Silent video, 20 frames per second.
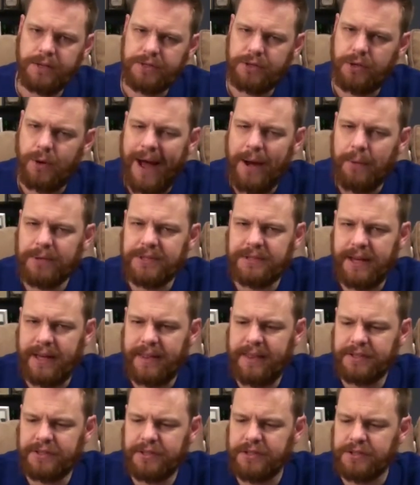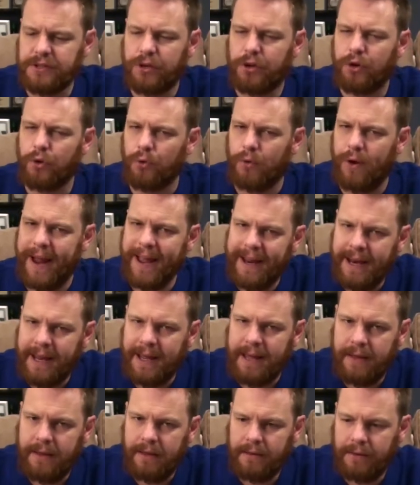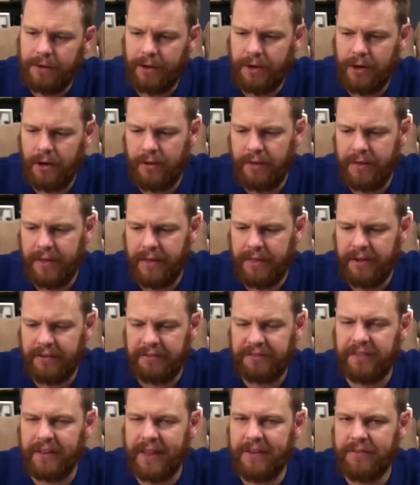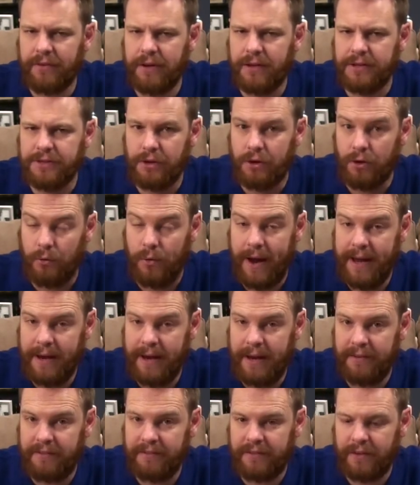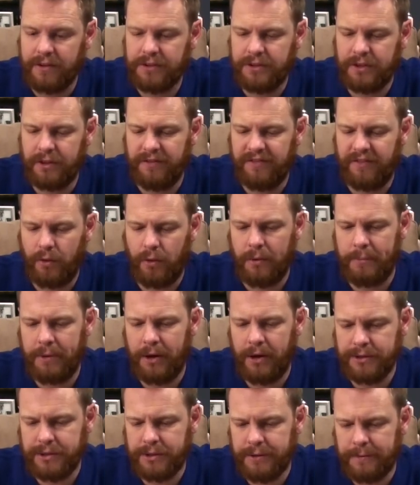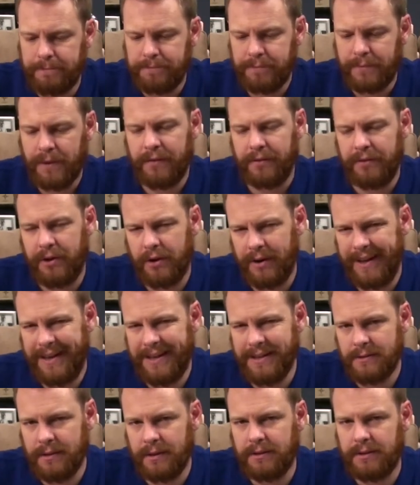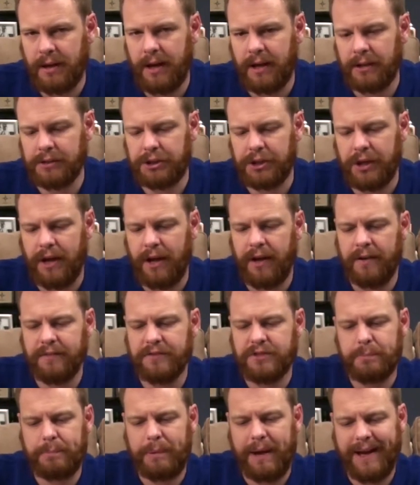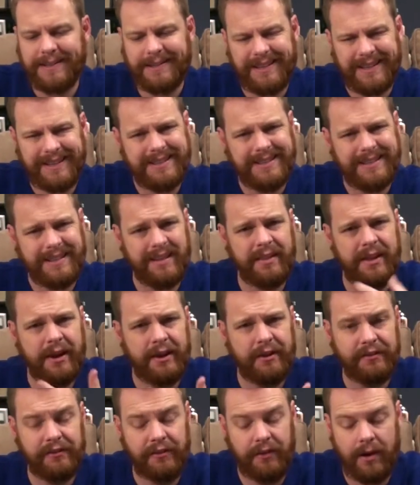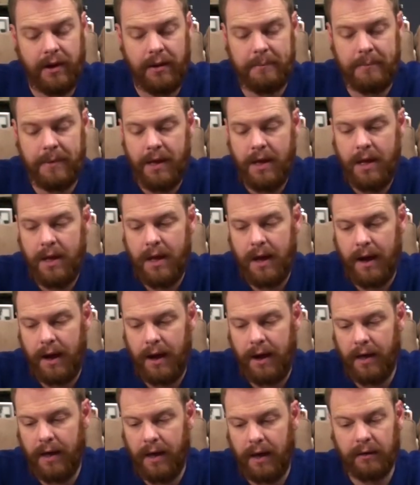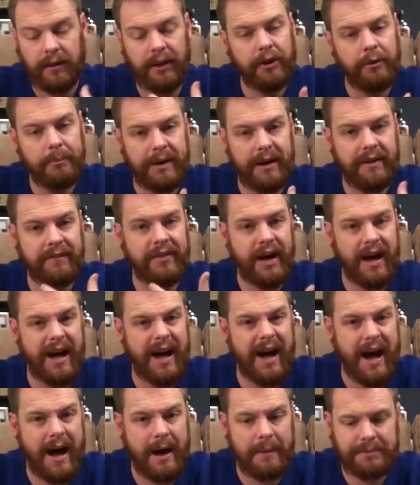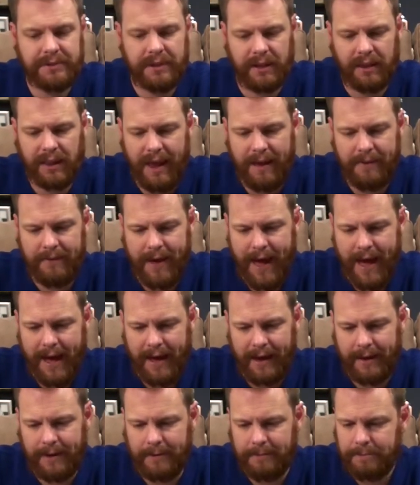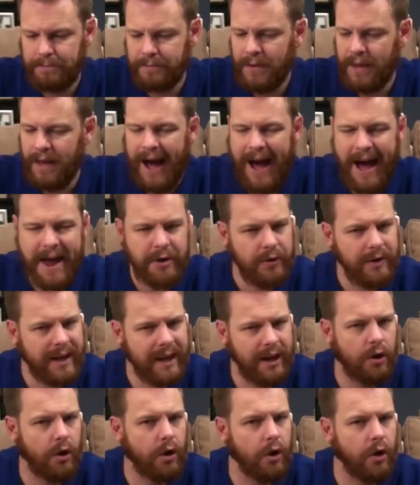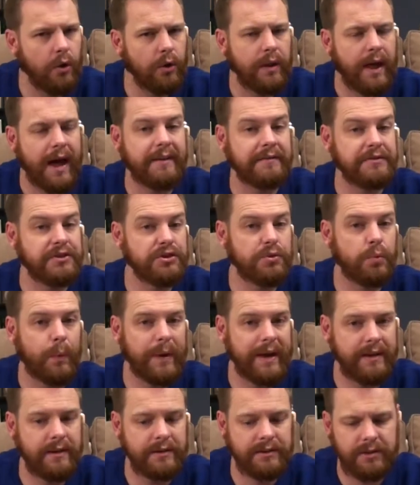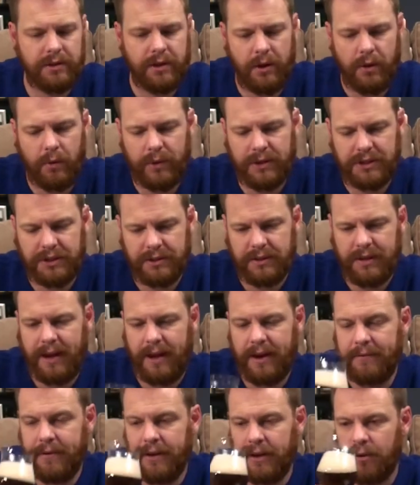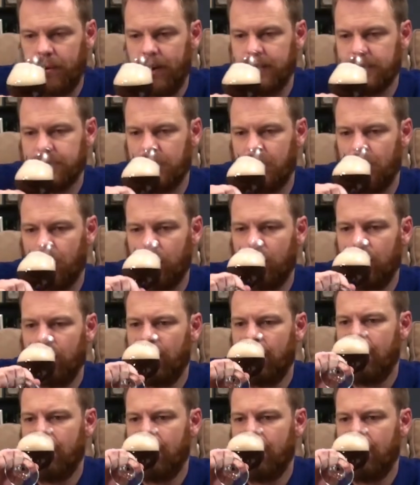So I would say this is grainy, you know, the, the flavor is grainy first and foremost. There is a touch of spiciness in there from uh, a little bit of the hops that they've added. I don't get a whole lot of sweetness though, which is kind of interesting.